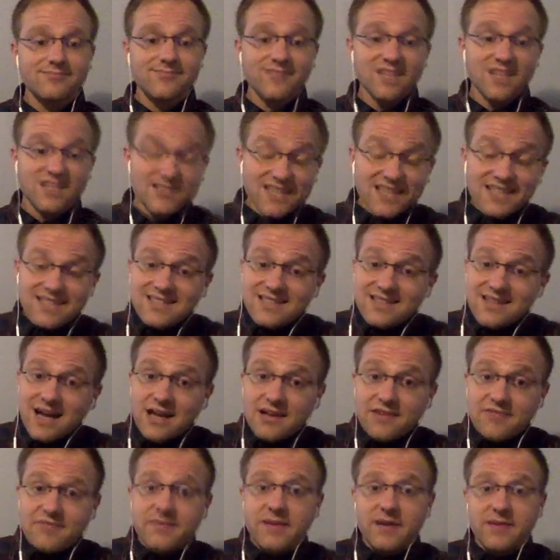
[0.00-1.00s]
So that's a lot
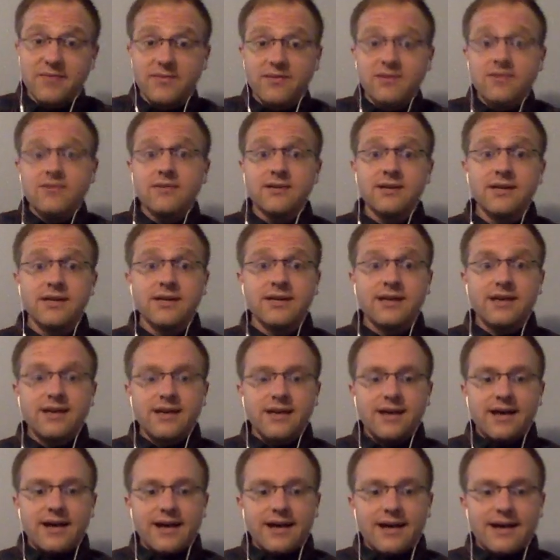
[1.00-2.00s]
of people.
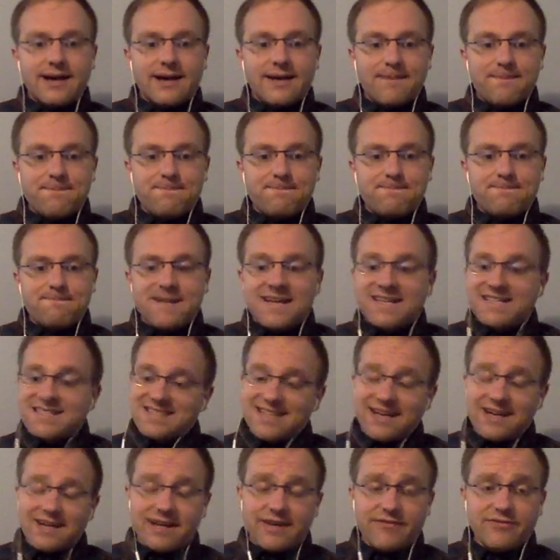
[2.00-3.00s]
It's
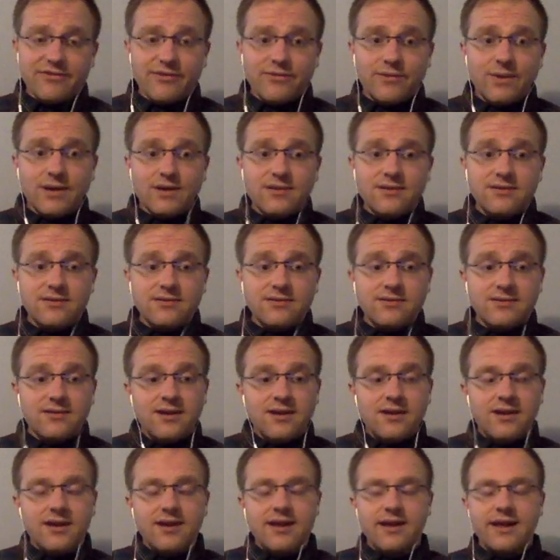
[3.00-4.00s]
not everyone.
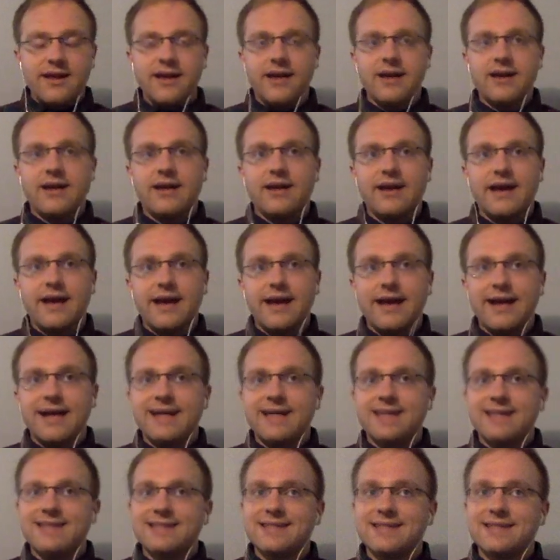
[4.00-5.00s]

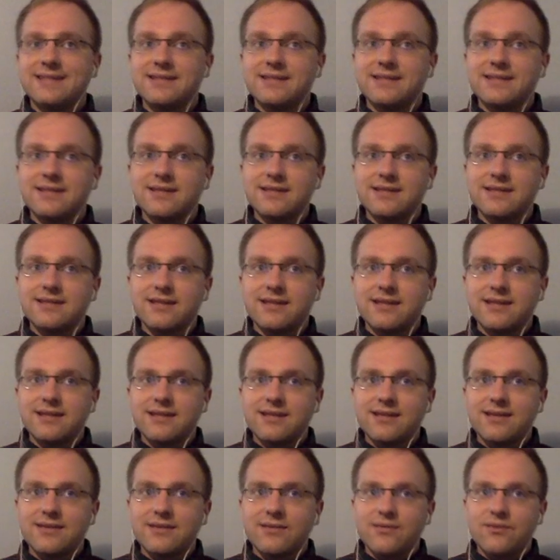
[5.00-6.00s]
And
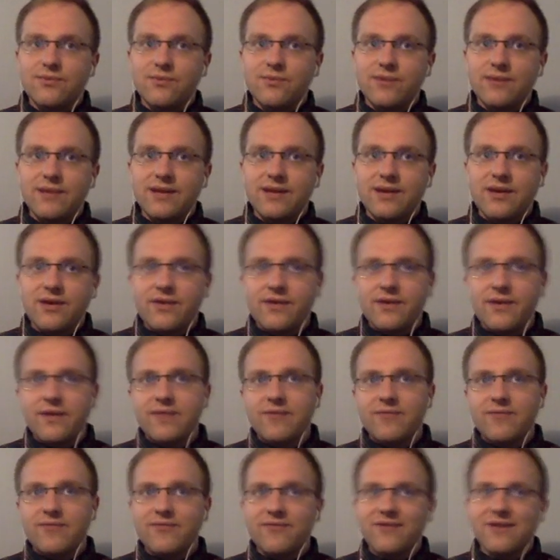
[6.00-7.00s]
we know that
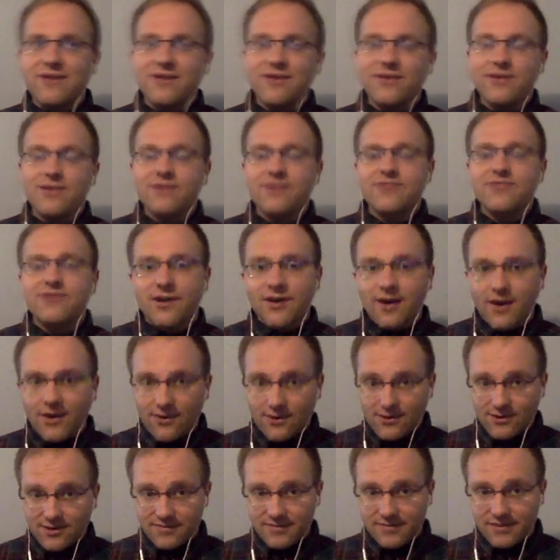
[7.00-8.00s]
in order for a
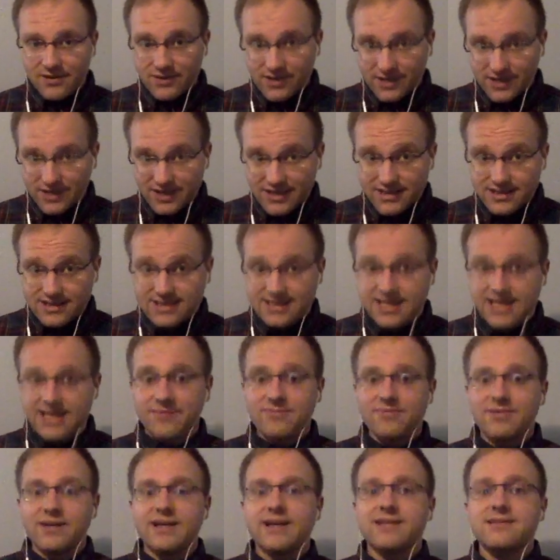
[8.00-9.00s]
herd immunity to
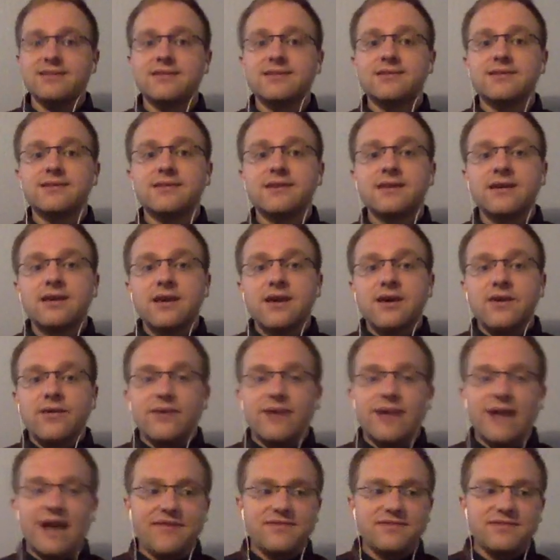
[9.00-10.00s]
take place, we
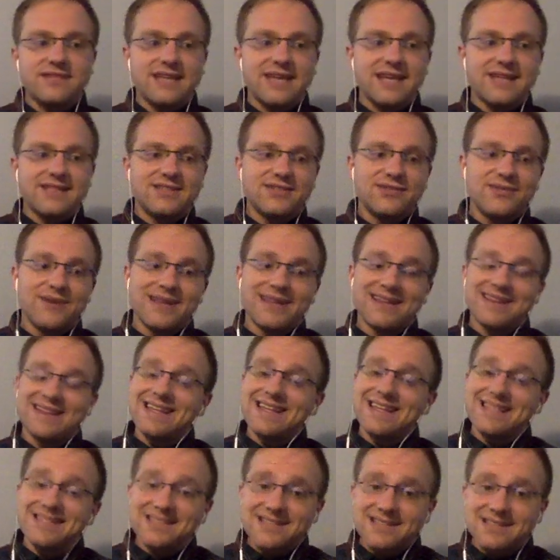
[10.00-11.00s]
have to get to at
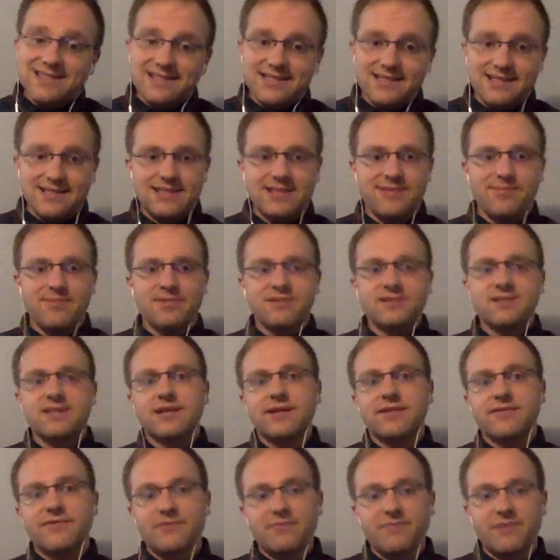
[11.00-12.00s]
least 60%
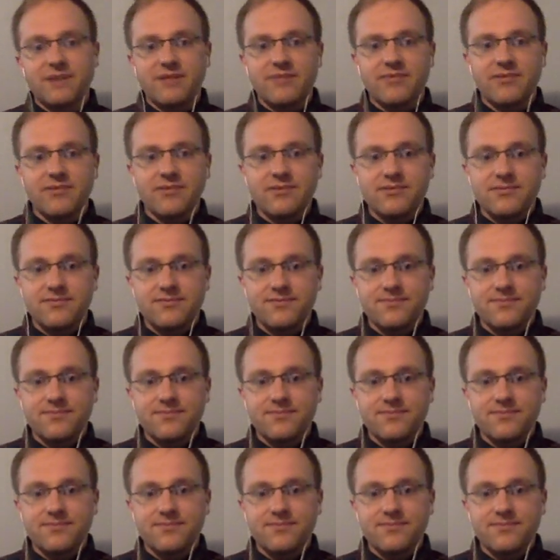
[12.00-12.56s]
of the people